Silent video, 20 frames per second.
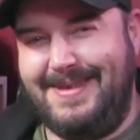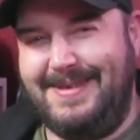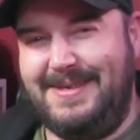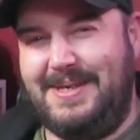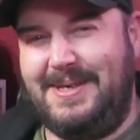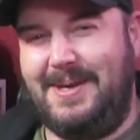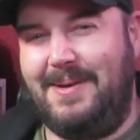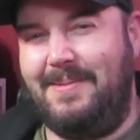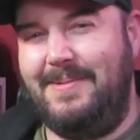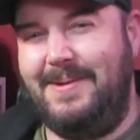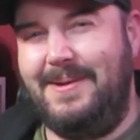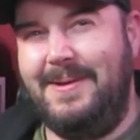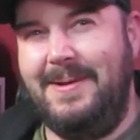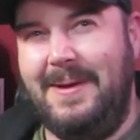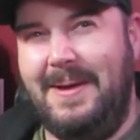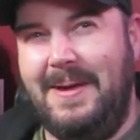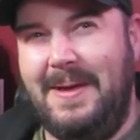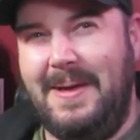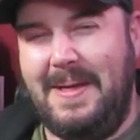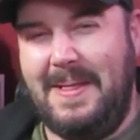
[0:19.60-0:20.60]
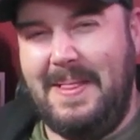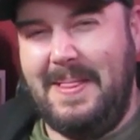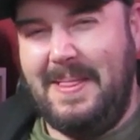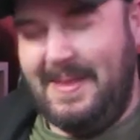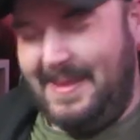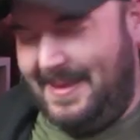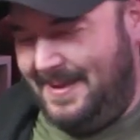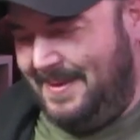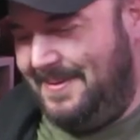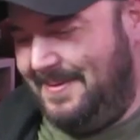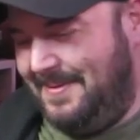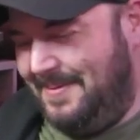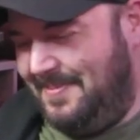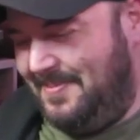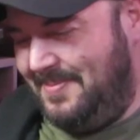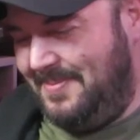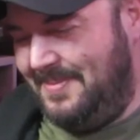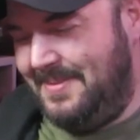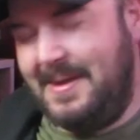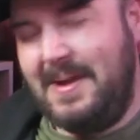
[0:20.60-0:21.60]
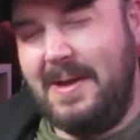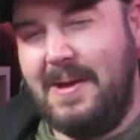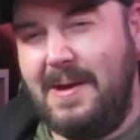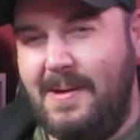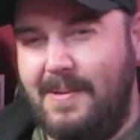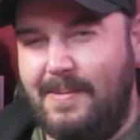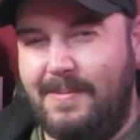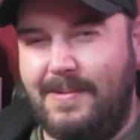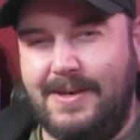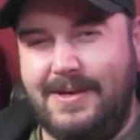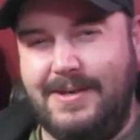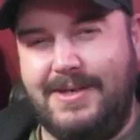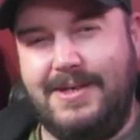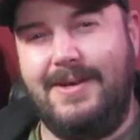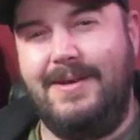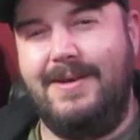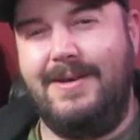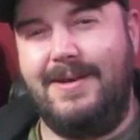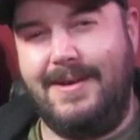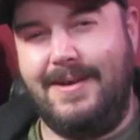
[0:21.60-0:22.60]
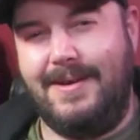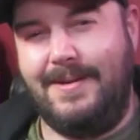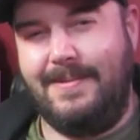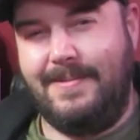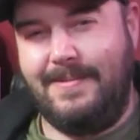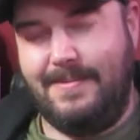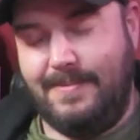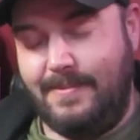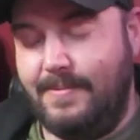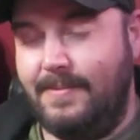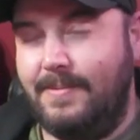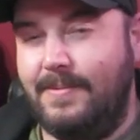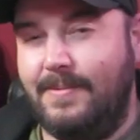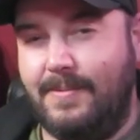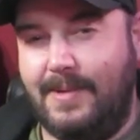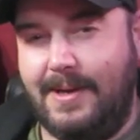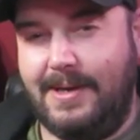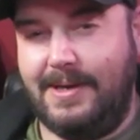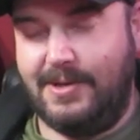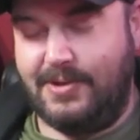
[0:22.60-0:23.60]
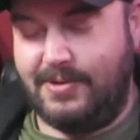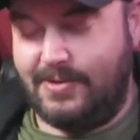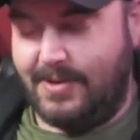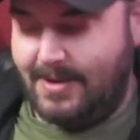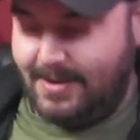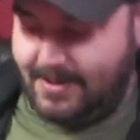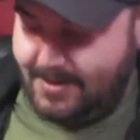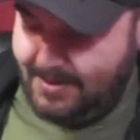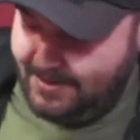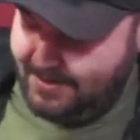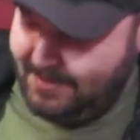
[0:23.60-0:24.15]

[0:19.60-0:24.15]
showing how drunk, Daz, how drunk. What you shouldn't do when you're drunk.